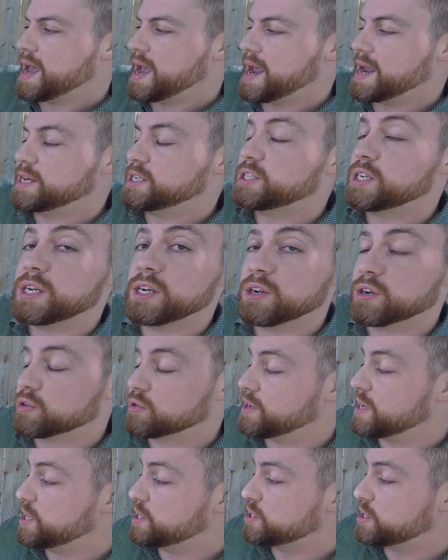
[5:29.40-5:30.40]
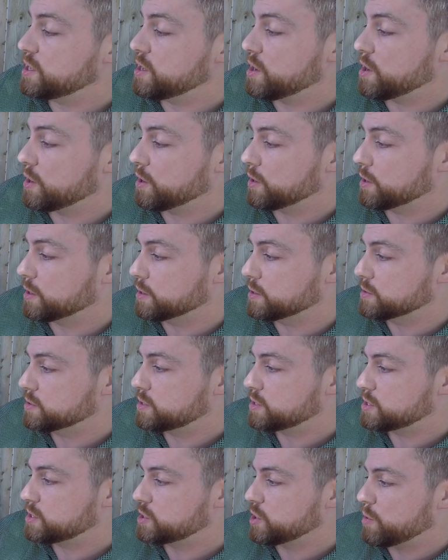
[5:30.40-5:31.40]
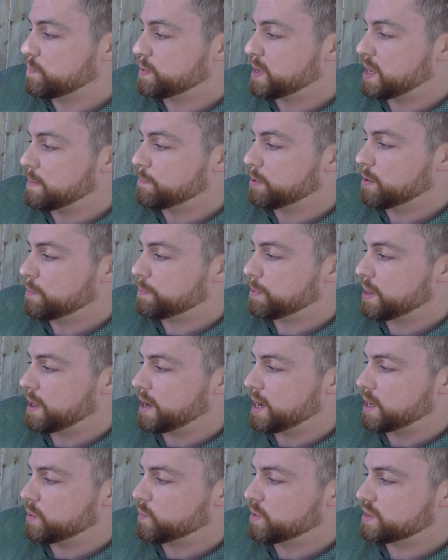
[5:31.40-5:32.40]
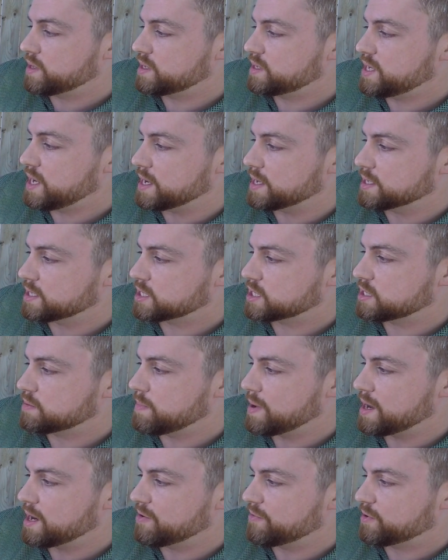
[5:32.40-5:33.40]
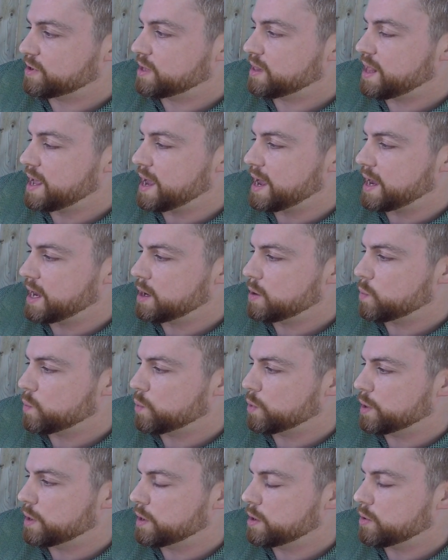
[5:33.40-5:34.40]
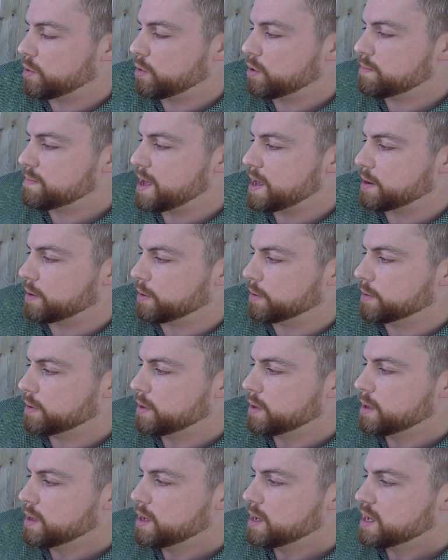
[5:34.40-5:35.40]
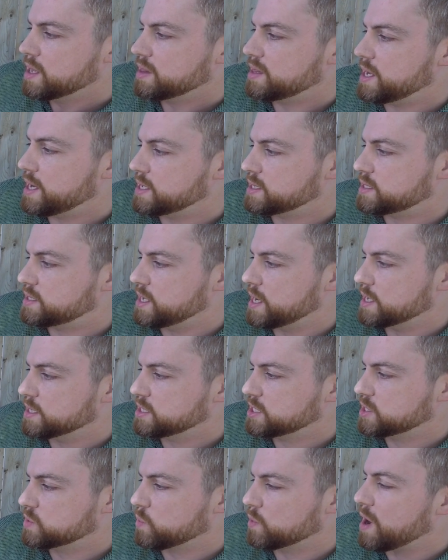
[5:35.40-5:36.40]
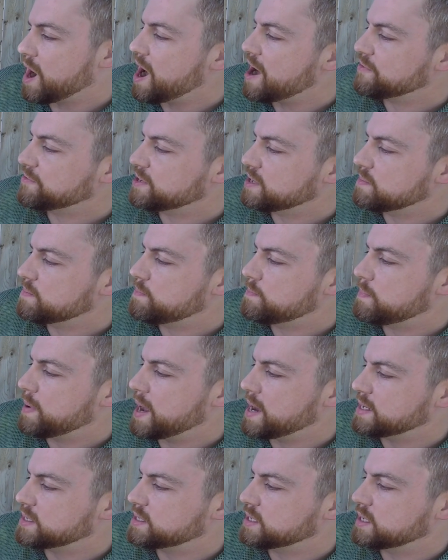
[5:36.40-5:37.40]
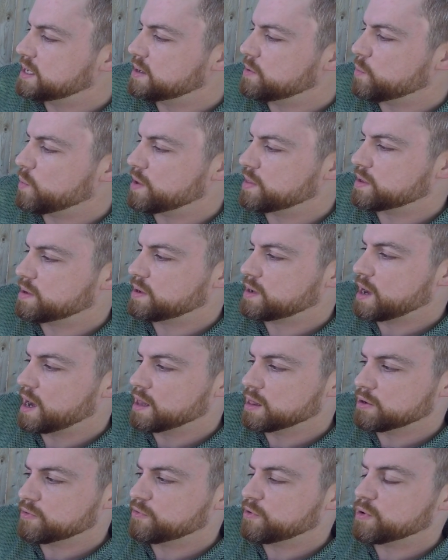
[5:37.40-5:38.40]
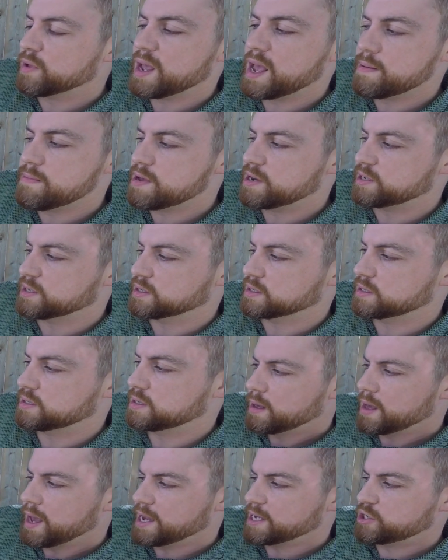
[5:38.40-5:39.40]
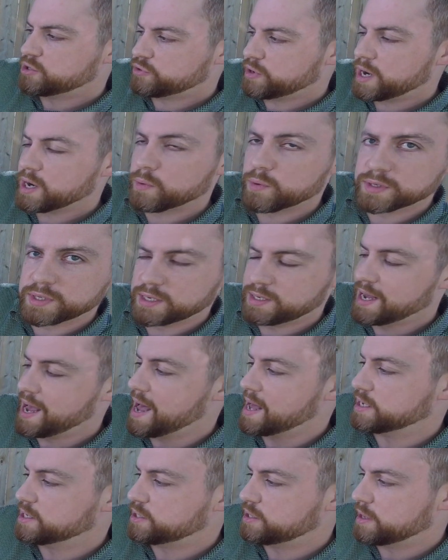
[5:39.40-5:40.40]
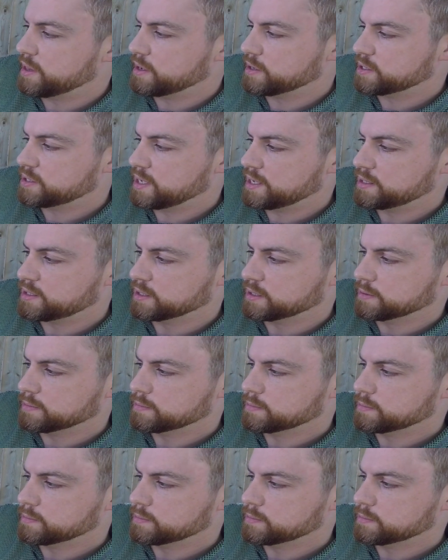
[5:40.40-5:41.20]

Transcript: Ancient Grecian urns show people playing with discs made of clay, wood, or metal. These discs were often painted with colorful images. A string was attached to their center.